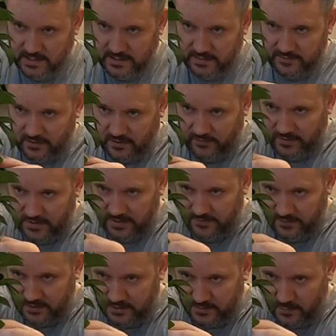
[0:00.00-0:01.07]
the leaves off,
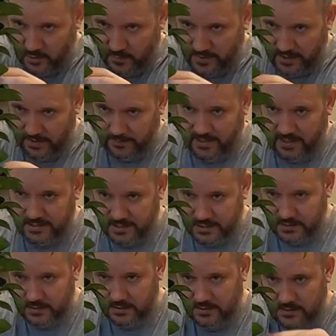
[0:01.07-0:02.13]
leaving a small bit of
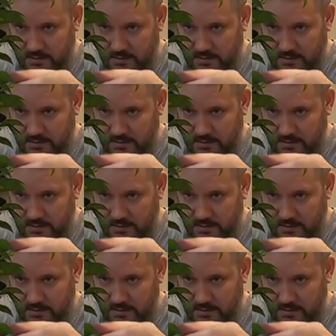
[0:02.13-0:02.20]
petiole